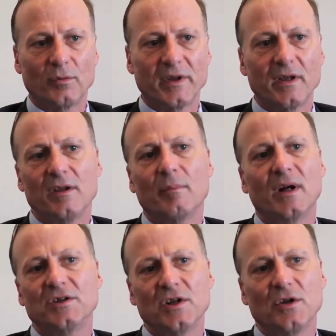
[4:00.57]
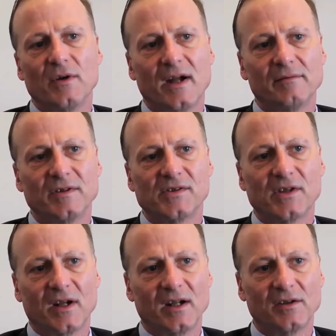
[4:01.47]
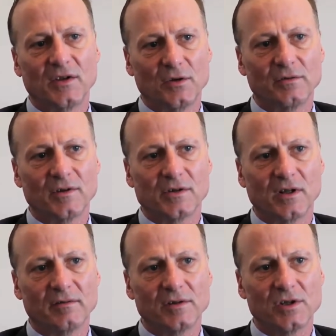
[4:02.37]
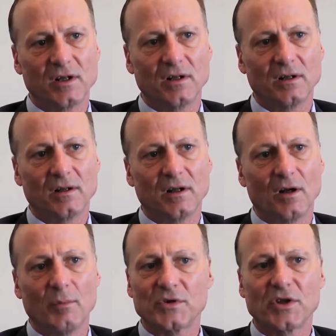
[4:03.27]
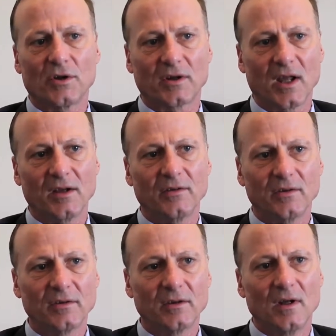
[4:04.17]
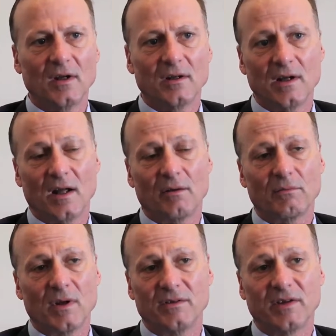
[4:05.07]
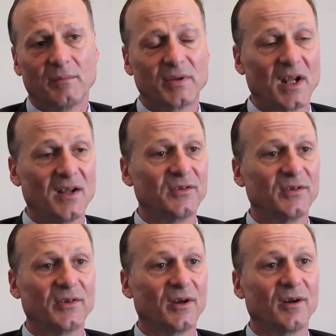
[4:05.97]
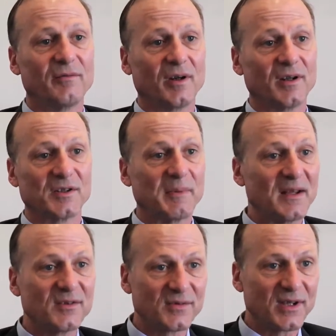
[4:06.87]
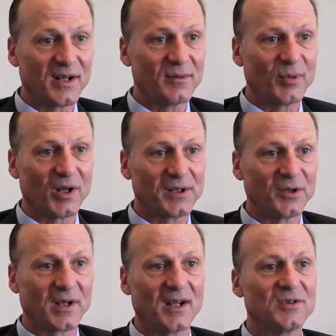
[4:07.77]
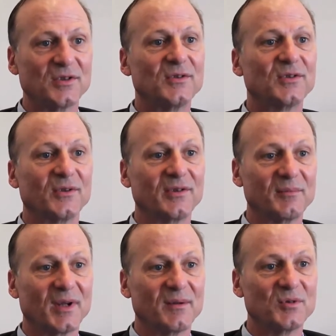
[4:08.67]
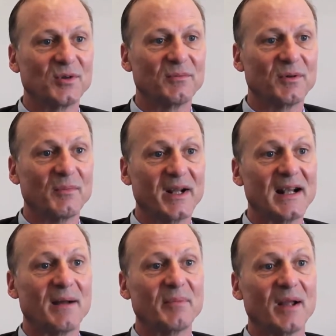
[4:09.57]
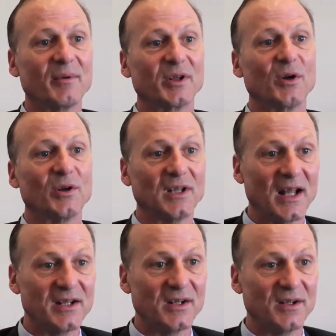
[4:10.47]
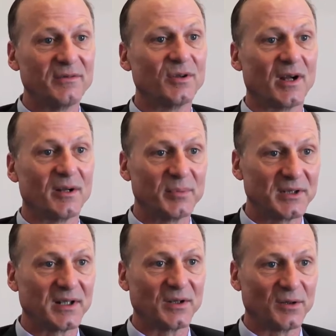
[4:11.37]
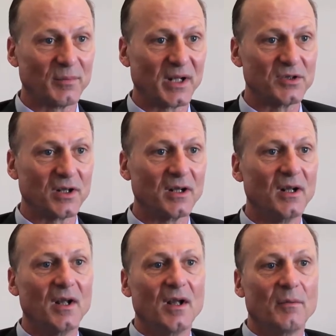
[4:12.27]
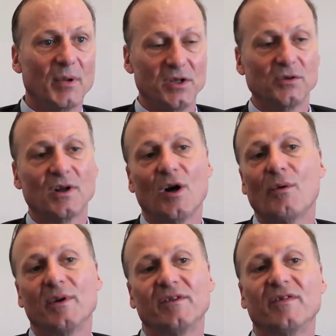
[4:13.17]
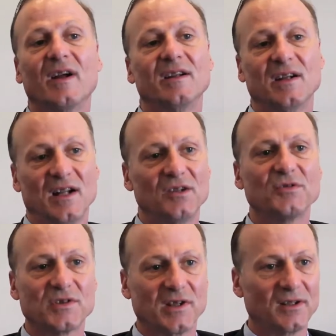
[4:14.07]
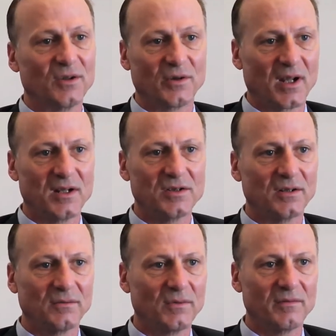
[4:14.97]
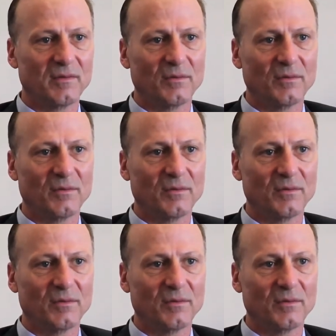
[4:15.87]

within the budget you have to study at the University of Virginia, almost all cases. Now, in some cases, there are very expensive study abroad locations, so sometimes you might not be able to go to London if you're on a particular budget. But you can always find an interesting location. We've